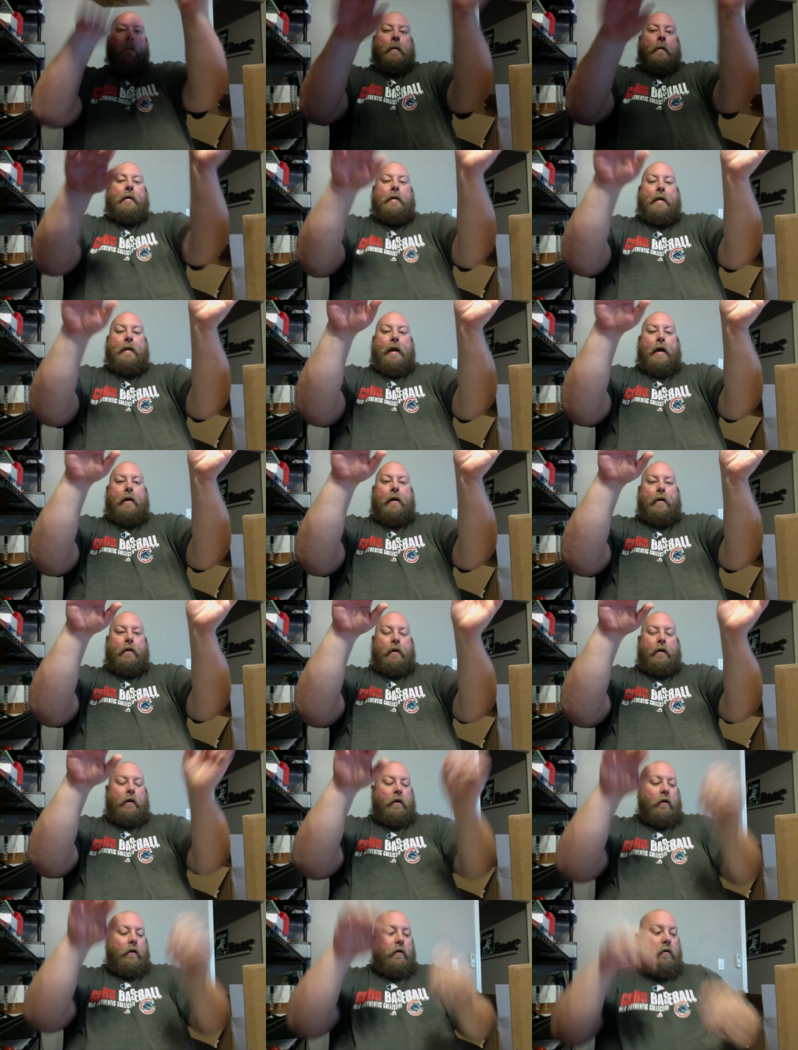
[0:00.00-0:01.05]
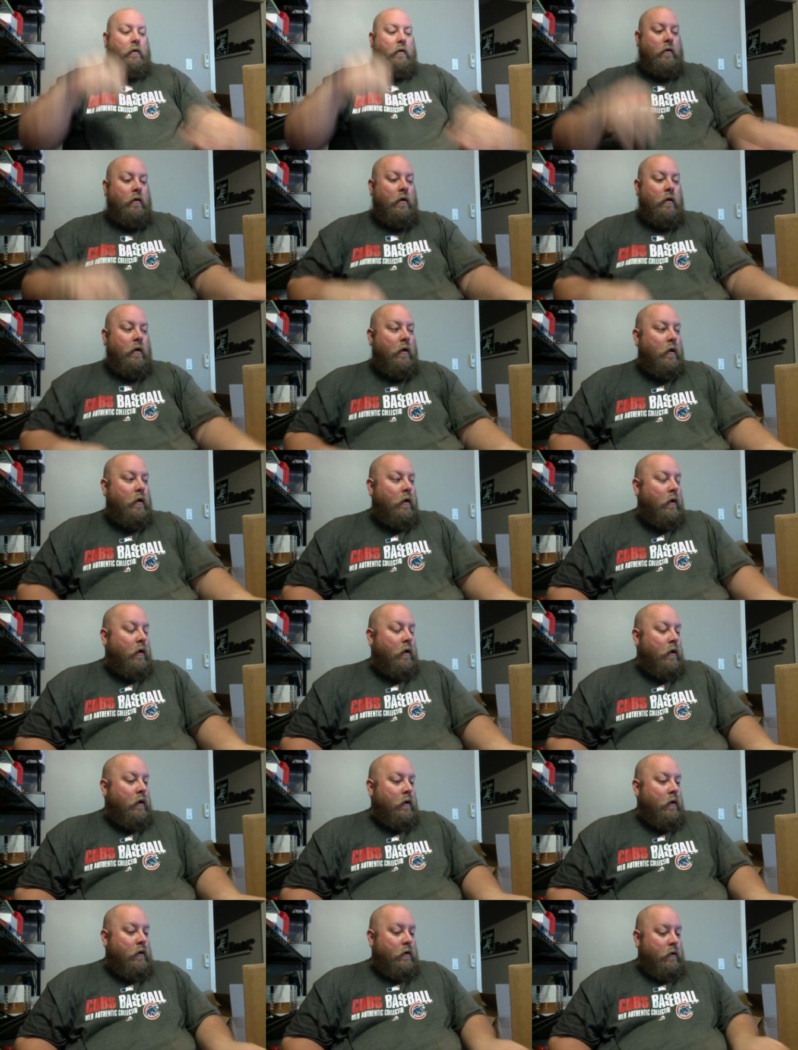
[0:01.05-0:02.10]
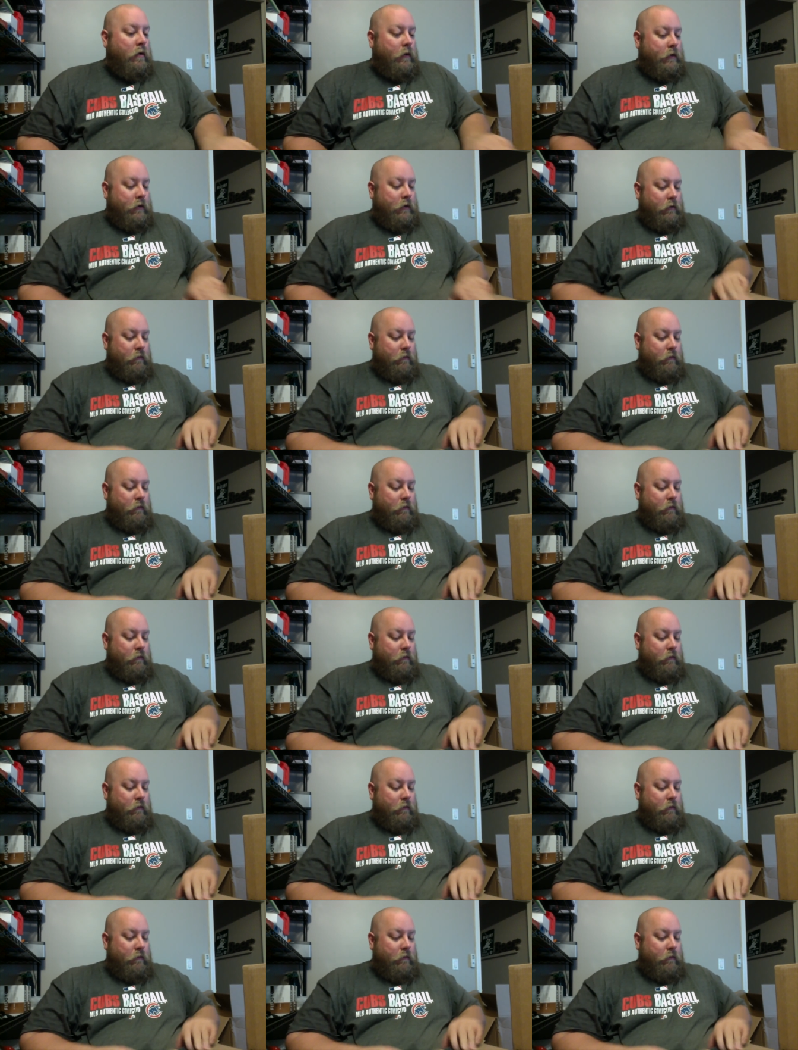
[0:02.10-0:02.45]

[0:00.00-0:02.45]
get out of here. Let's